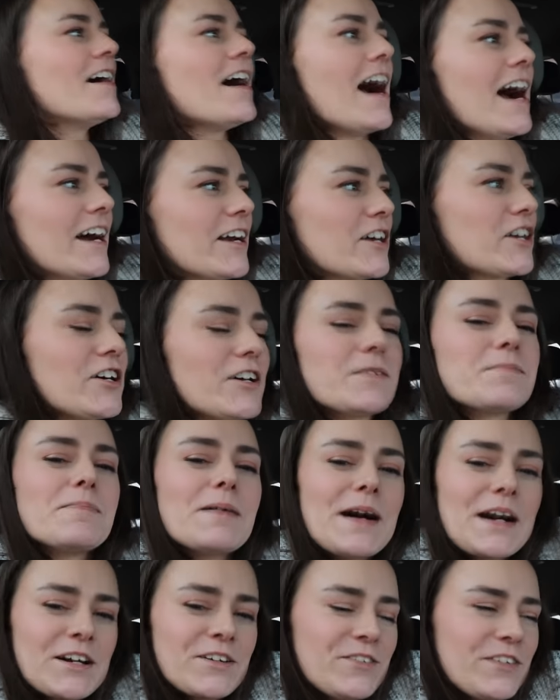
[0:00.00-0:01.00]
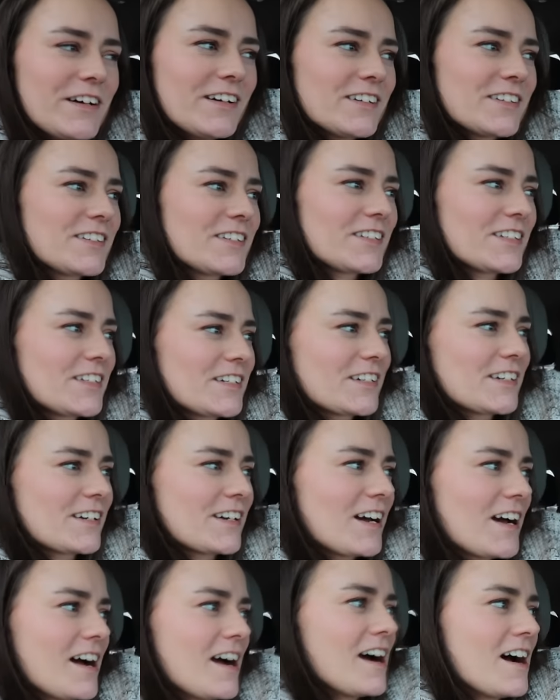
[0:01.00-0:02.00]
had a good breakfast.
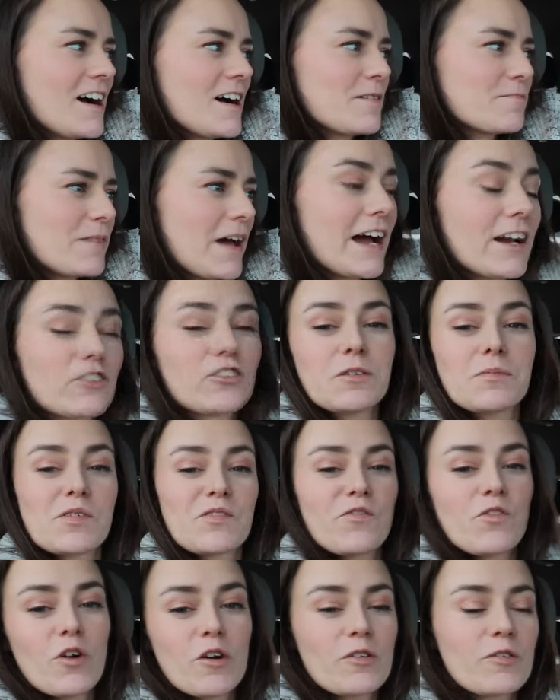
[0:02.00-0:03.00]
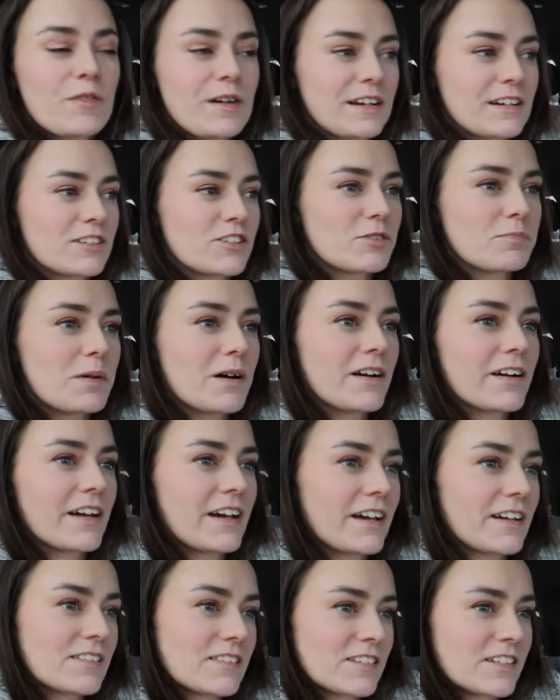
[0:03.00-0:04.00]
Um, actually, before we went into
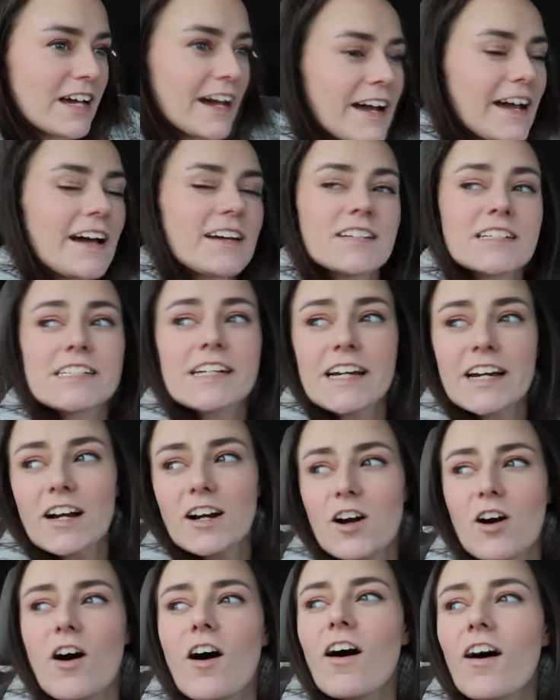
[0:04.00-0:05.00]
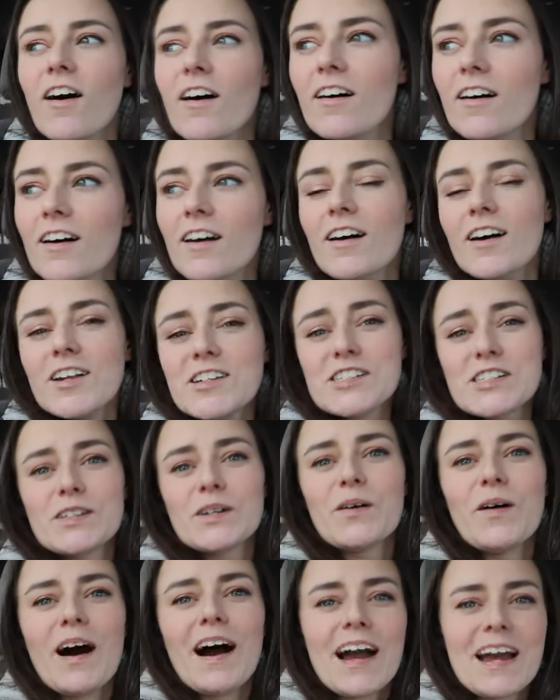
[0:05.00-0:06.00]
Perkins, Zach had to take a call.
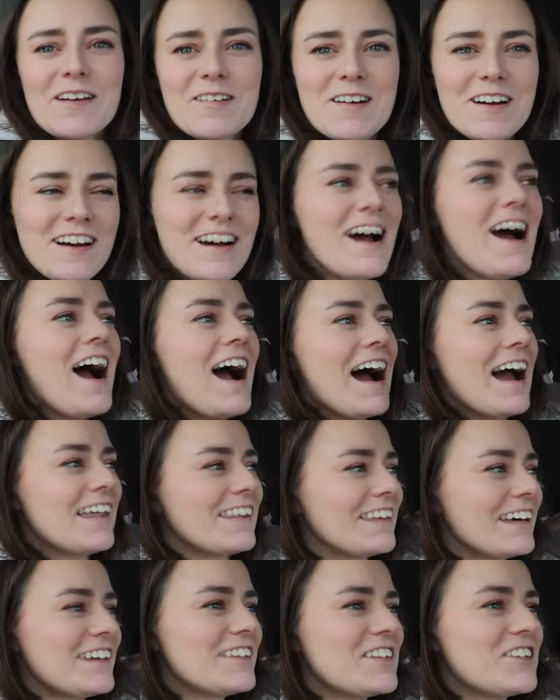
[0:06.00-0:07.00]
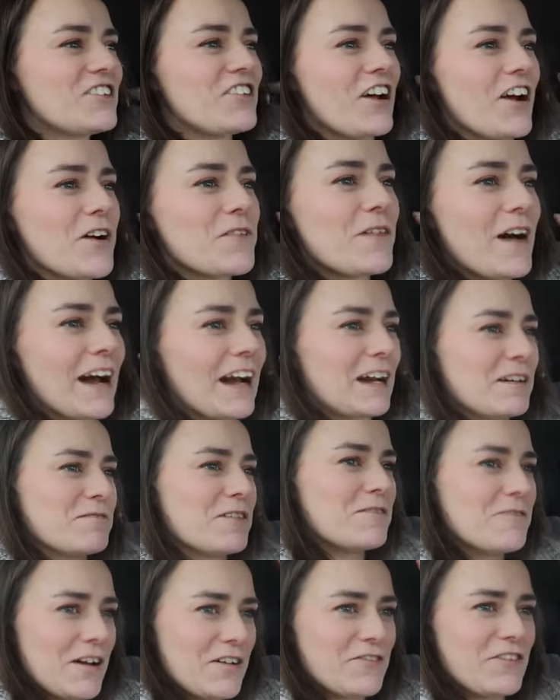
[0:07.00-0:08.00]
So I, I laid the chair back and
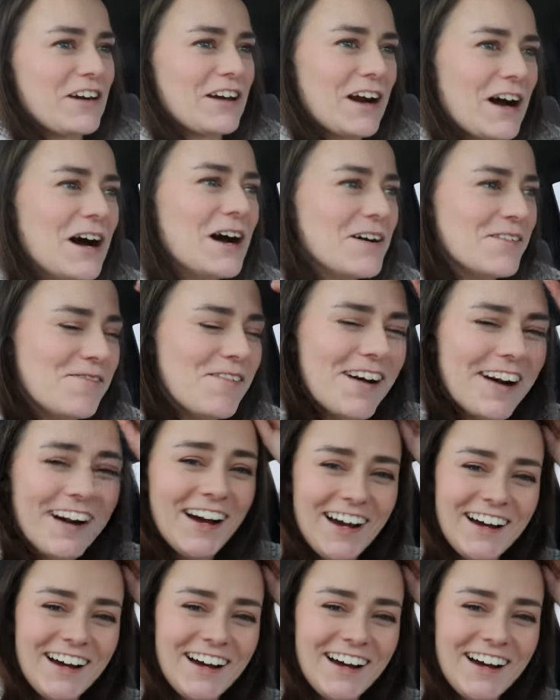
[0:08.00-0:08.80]
put my feet up.